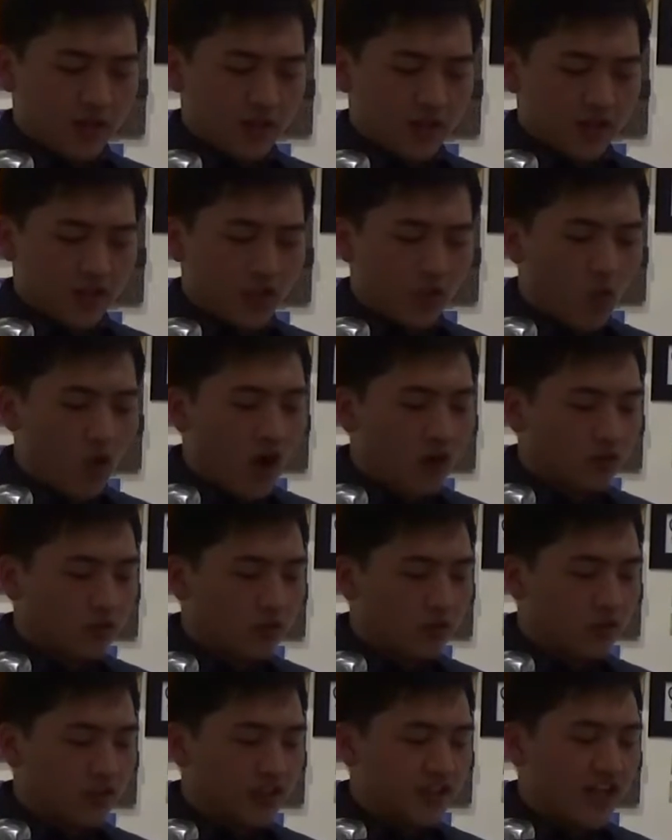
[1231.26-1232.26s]
He walked
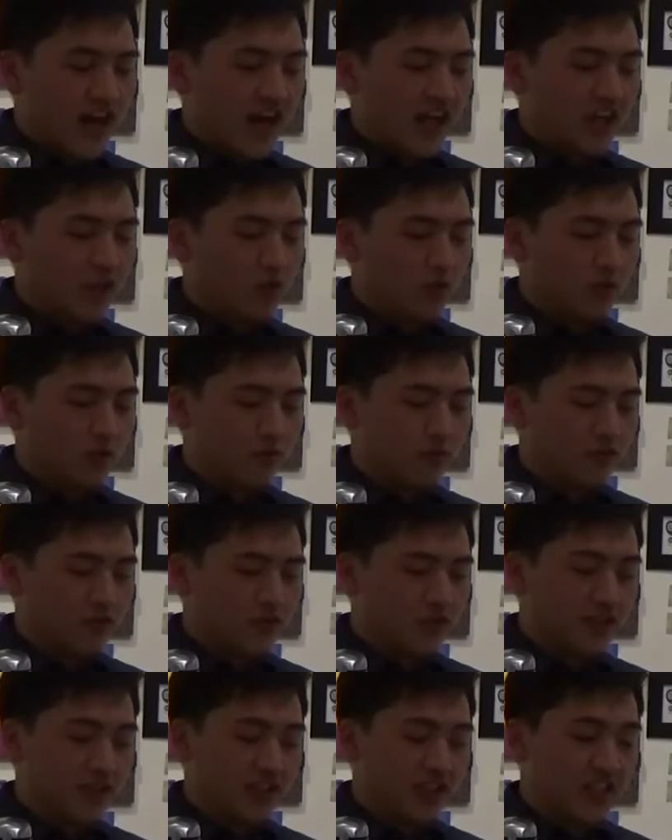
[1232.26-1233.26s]
through the dining room
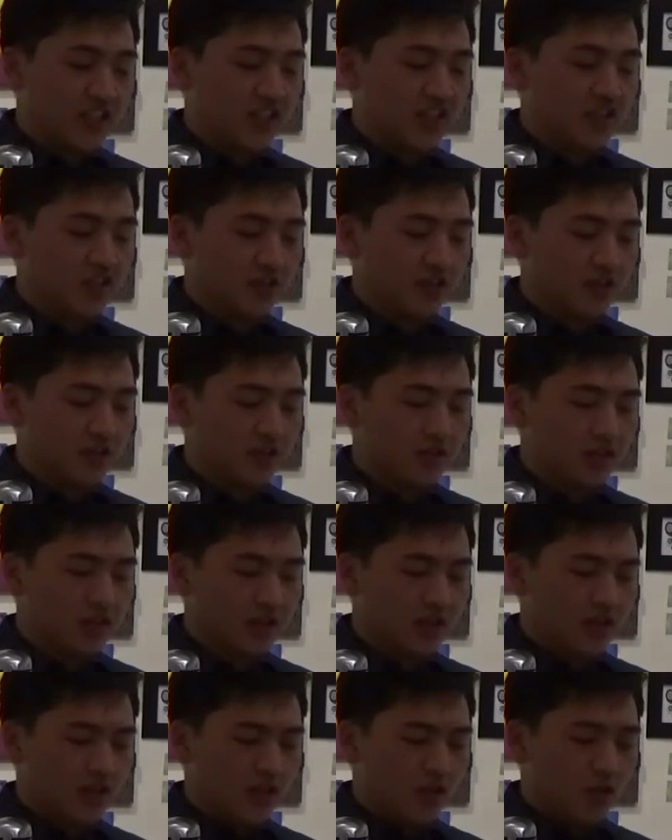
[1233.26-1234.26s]
to the kitchen,
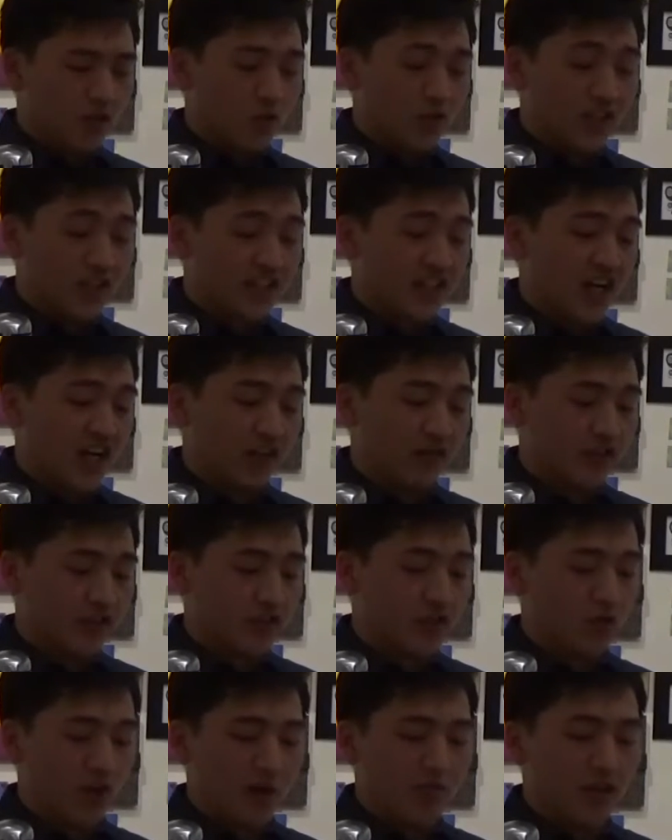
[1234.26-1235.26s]
where the sight of his
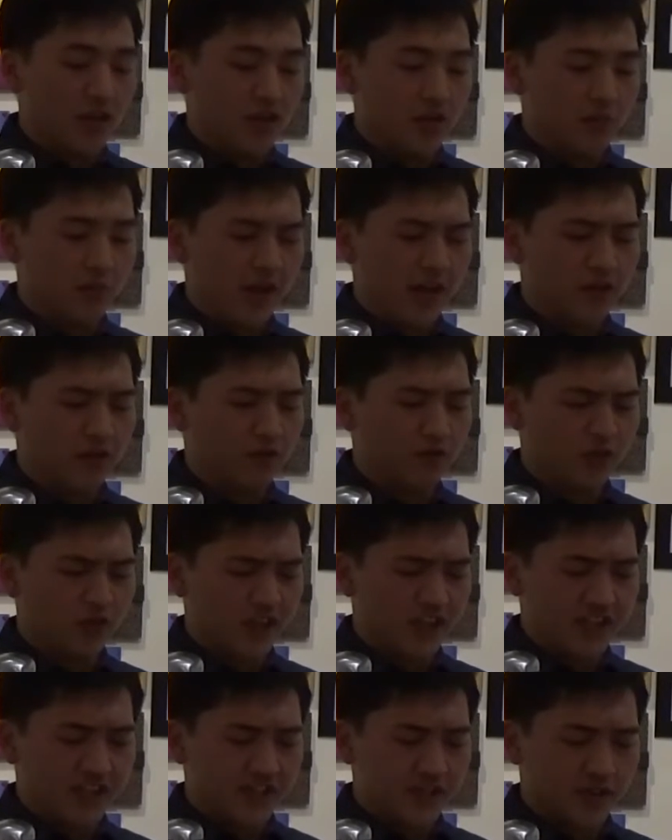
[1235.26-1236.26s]
grandmother made him
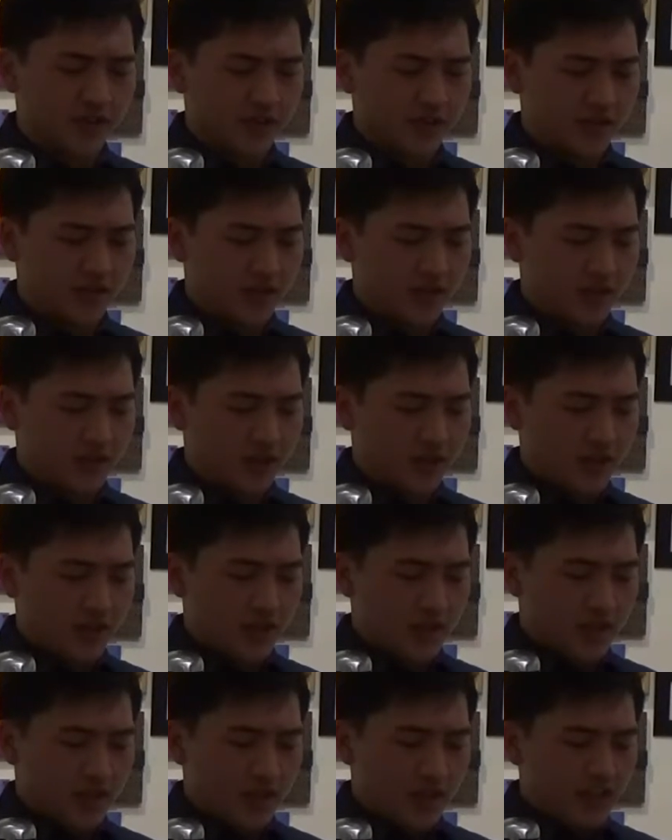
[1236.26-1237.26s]
freeze.
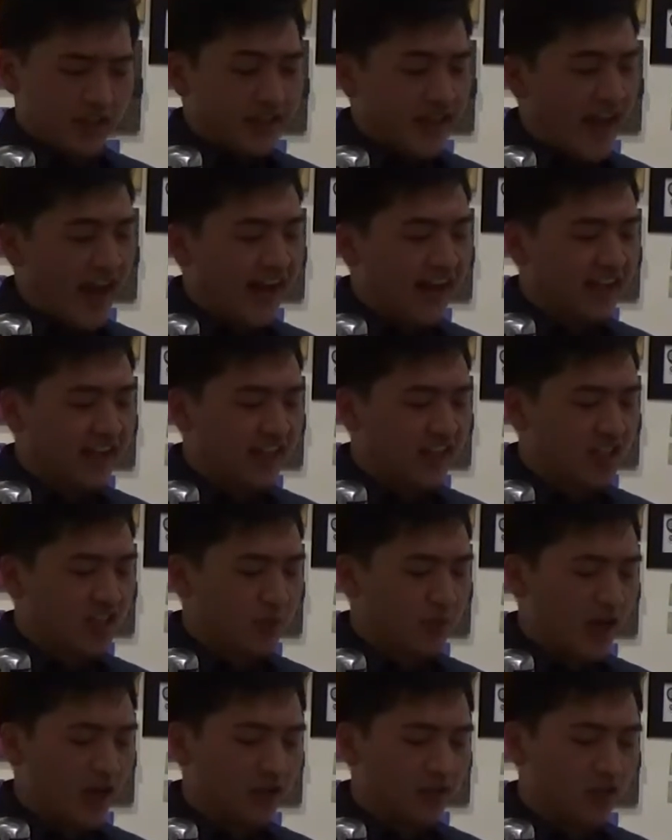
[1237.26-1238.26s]
He hadn't
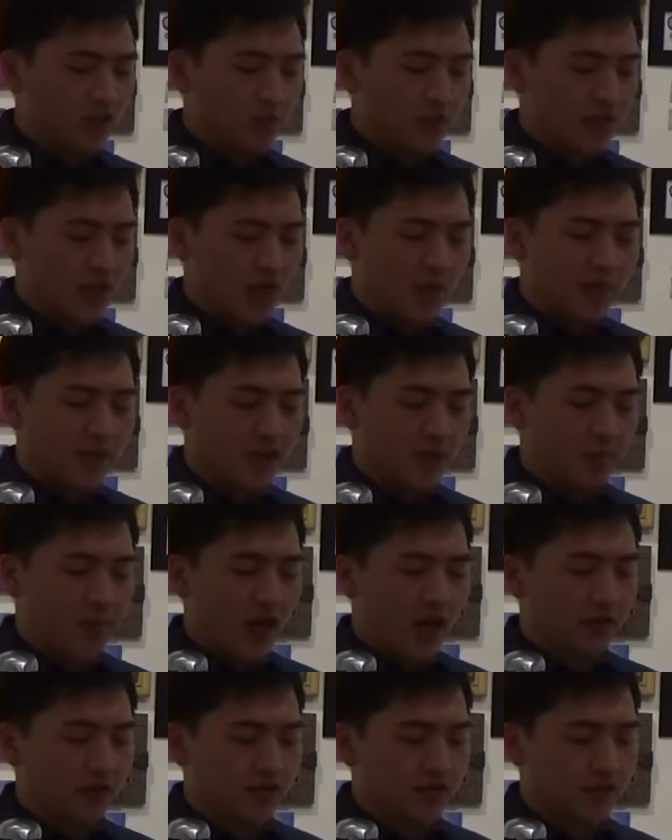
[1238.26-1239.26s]
expected to be up and
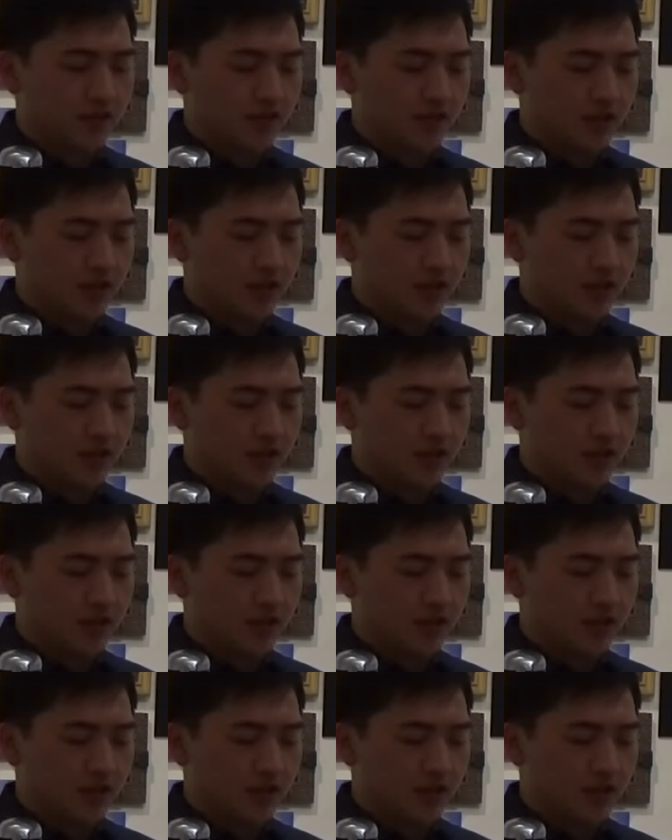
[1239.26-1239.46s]
about.